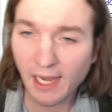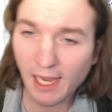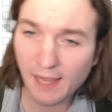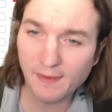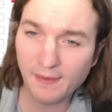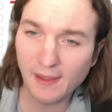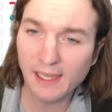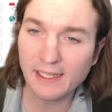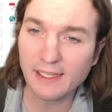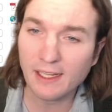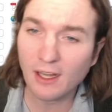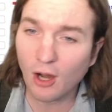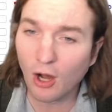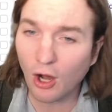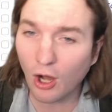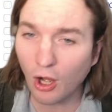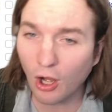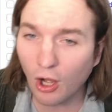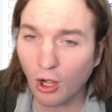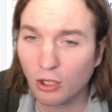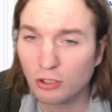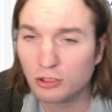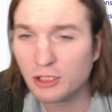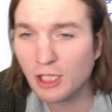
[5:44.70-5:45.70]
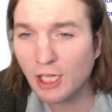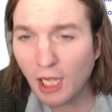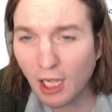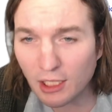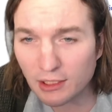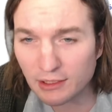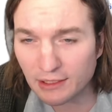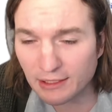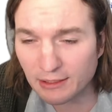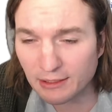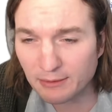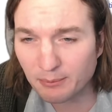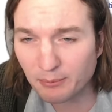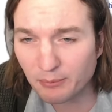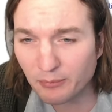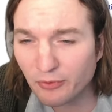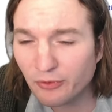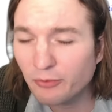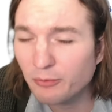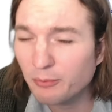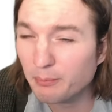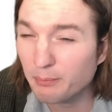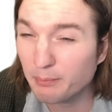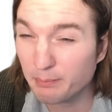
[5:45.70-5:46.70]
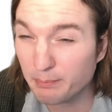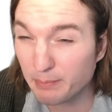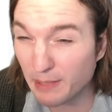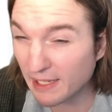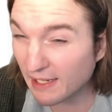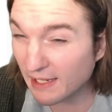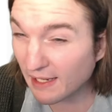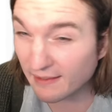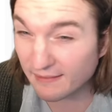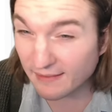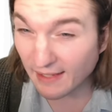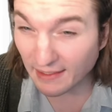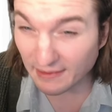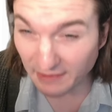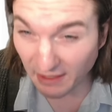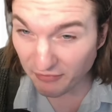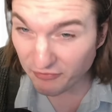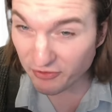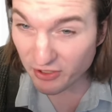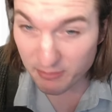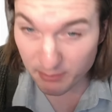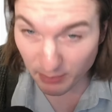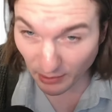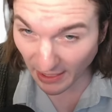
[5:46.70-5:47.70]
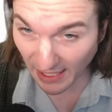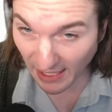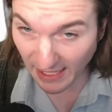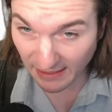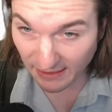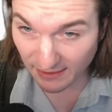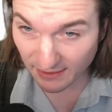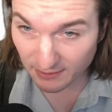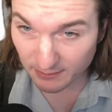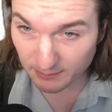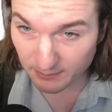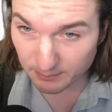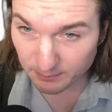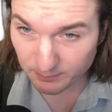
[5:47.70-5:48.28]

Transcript: and then all columns because I left it blank.